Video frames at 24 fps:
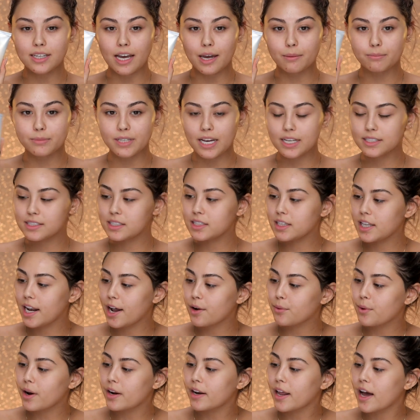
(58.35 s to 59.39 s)
I'm testing it
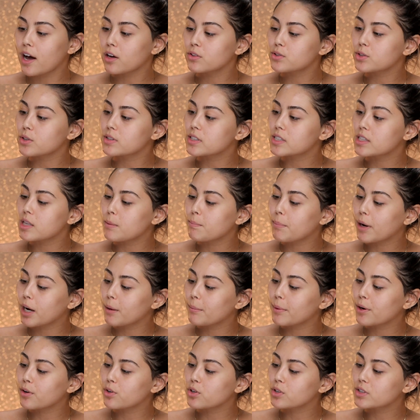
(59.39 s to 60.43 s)
out right now. So it's the Bare
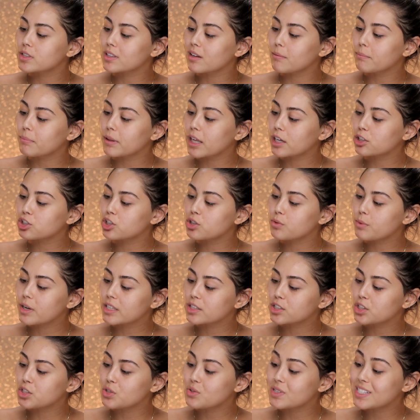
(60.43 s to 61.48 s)
Minerals Complexion
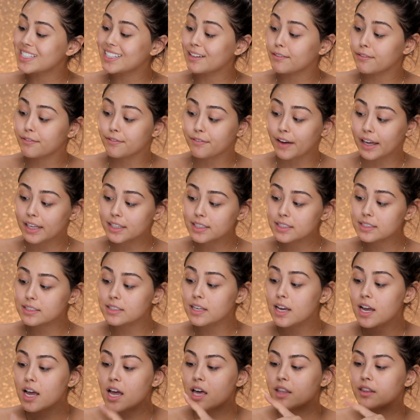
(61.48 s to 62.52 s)
Rescue Defense.
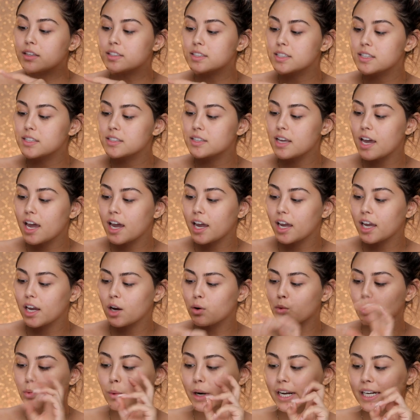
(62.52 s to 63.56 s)
This is a
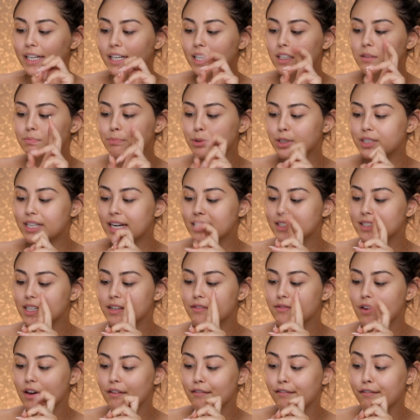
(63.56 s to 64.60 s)
radiant
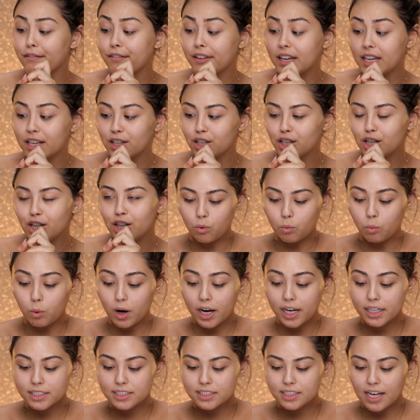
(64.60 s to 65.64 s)
protective veil.
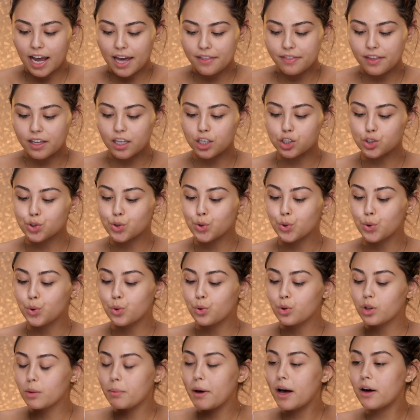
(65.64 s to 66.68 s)
What I think is
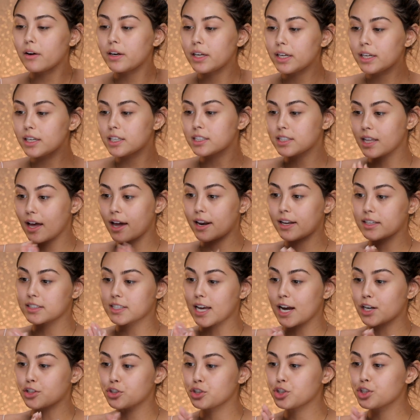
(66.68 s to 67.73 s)
cool about it is that it's
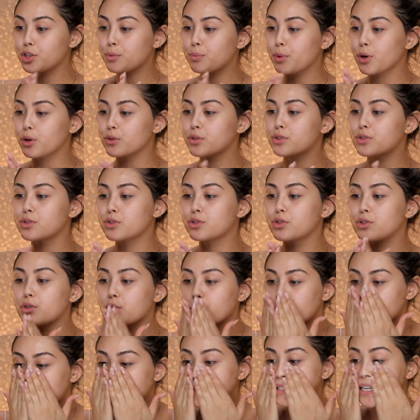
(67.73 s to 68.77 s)
actually supposed to
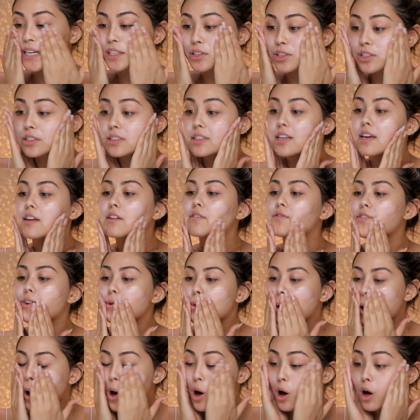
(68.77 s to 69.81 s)
protect your skin from
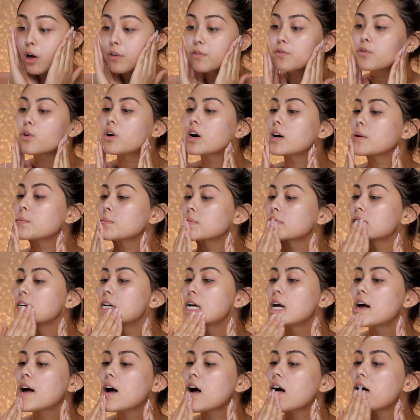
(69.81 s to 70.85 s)
all forms
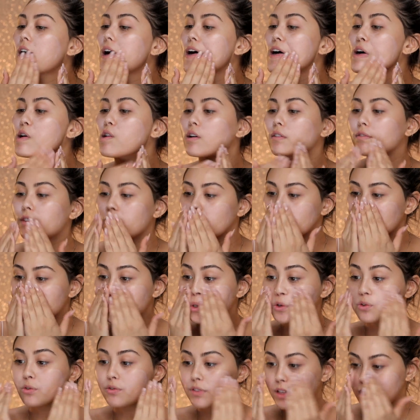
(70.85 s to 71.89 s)
of
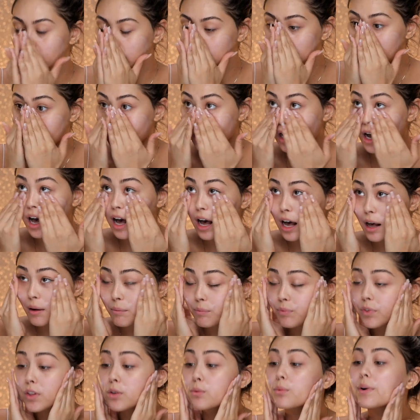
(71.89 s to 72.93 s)
UV
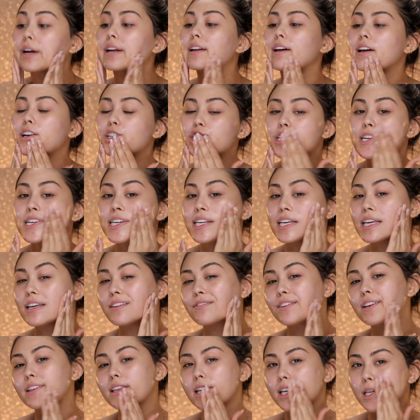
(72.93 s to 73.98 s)
um, radiation,
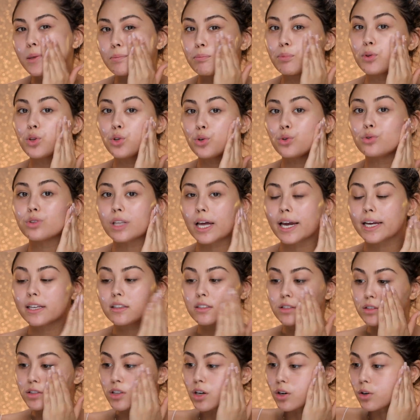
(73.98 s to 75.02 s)
even like blue light.
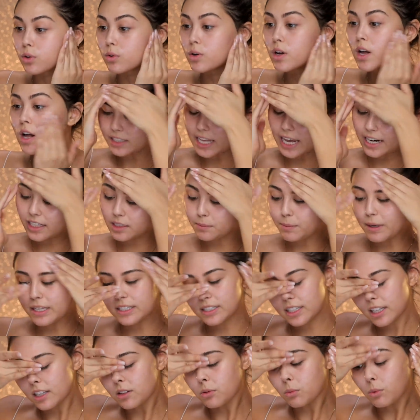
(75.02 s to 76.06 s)
So that is
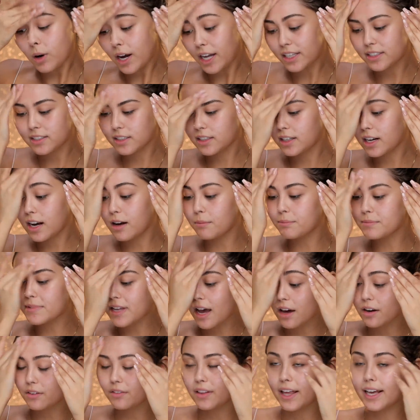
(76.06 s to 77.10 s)
basically what comes
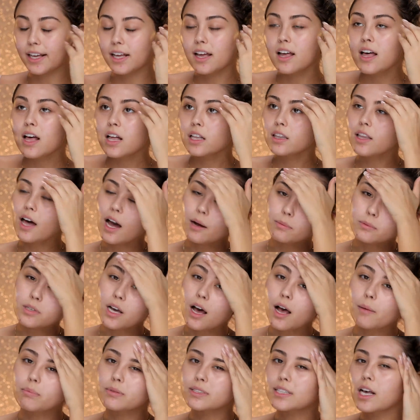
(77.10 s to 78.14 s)
out of like
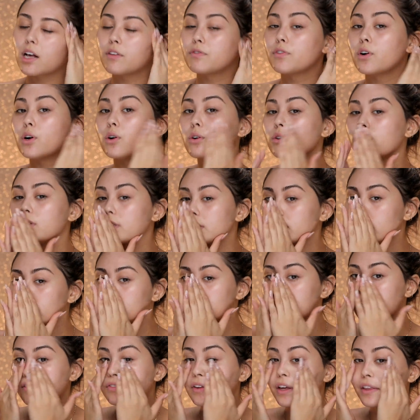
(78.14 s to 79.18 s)
laptops, cell phones,
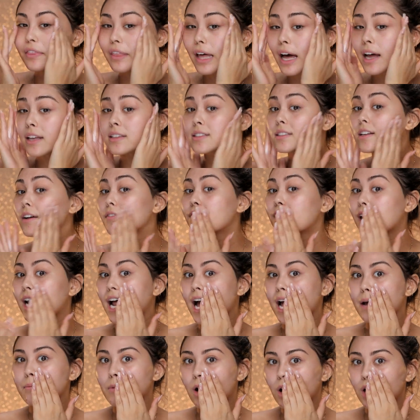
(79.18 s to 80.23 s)
stuff like that, stuff that
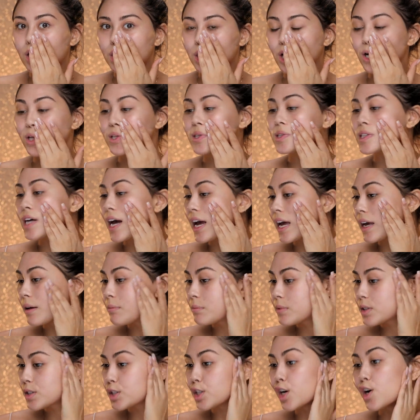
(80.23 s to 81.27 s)
I'm on all the
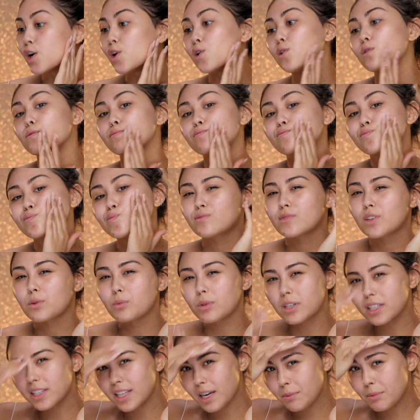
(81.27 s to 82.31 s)
time. So
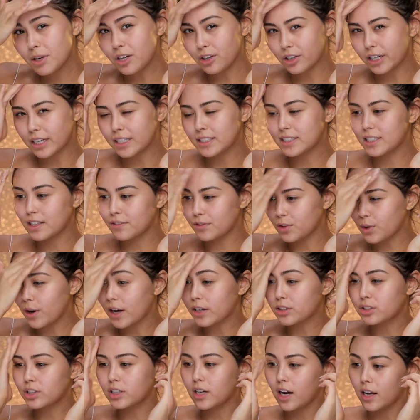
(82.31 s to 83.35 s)
wouldn't that be crazy if you
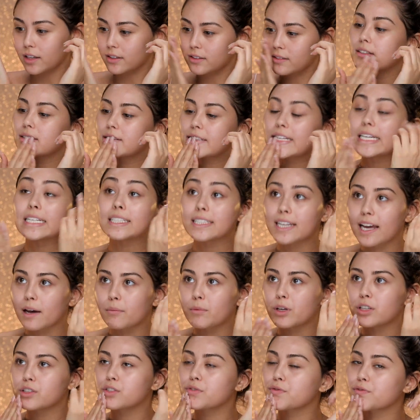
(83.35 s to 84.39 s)
actually got skin
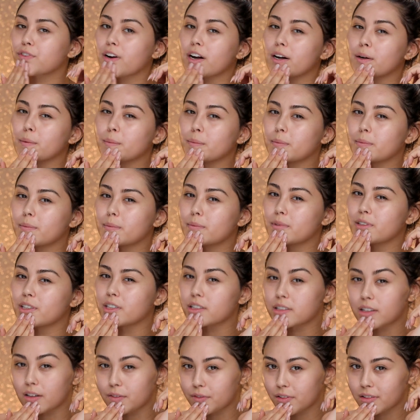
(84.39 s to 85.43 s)
damage from
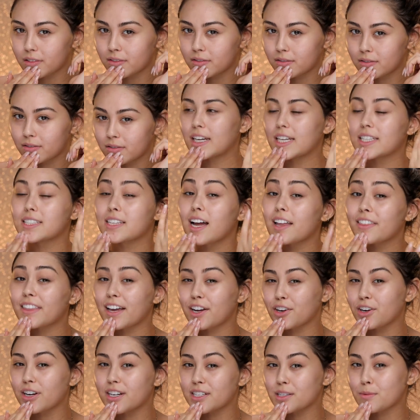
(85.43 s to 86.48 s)
your cell phone? It's not
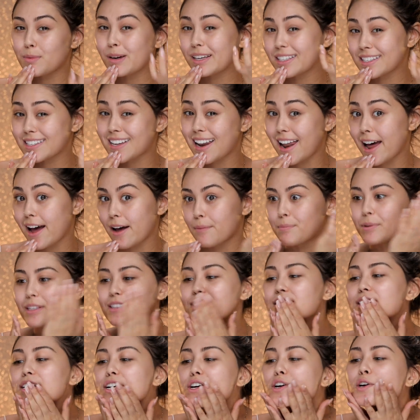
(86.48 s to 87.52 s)
that crazy because it
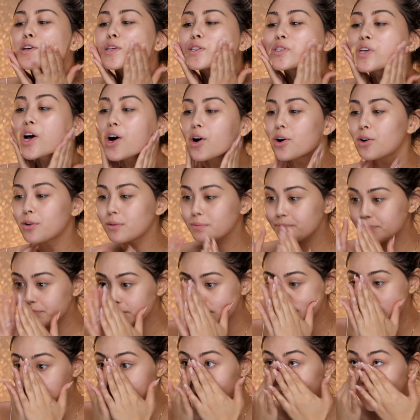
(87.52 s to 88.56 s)
happens. So
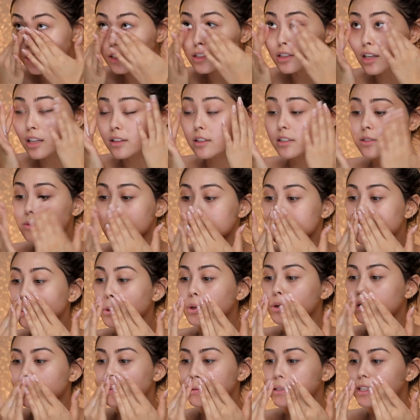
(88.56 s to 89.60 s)
I just thought this was
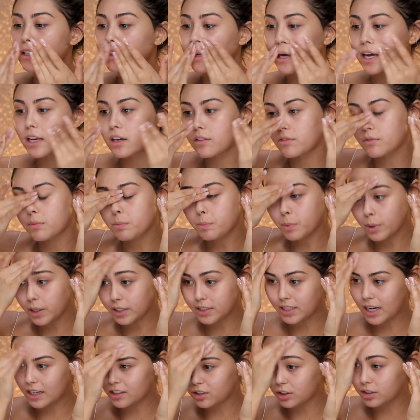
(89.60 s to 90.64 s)
cool to kind of
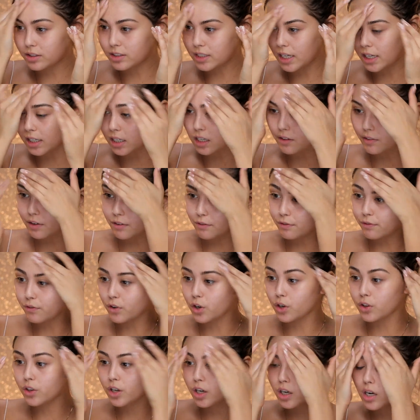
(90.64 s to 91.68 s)
protect your skin even
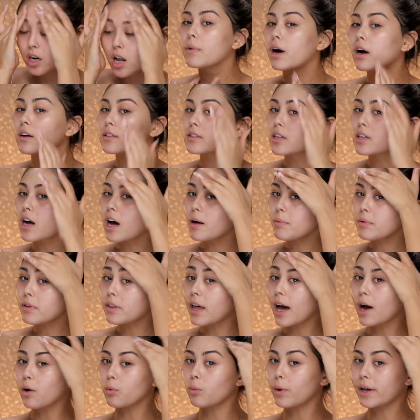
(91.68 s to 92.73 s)
further. But on top of
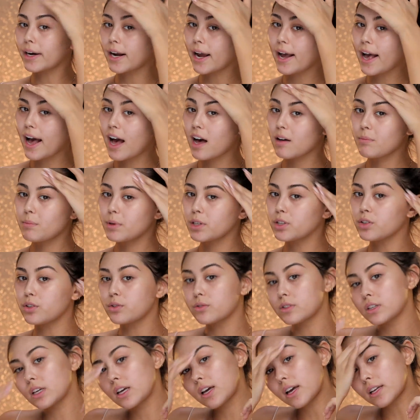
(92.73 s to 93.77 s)
that, when I have been
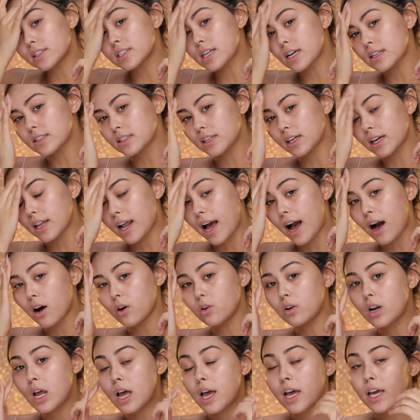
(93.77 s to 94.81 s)
using it and testing it
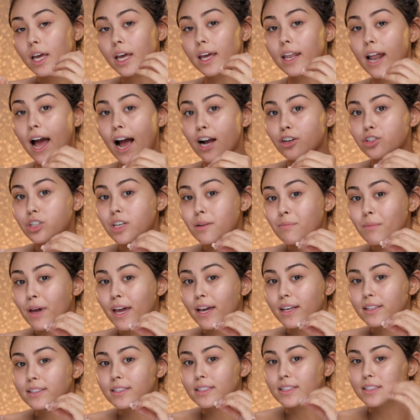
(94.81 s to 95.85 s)
out, it actually
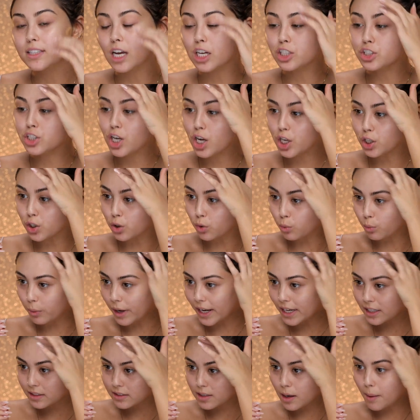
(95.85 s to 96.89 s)
makes such a
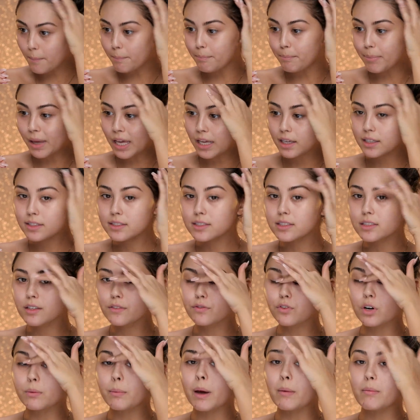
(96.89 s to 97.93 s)
great base
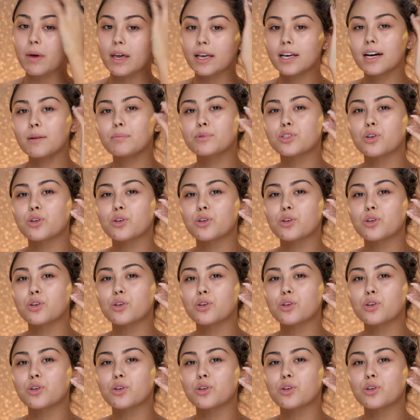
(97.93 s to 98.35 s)
for my makeup.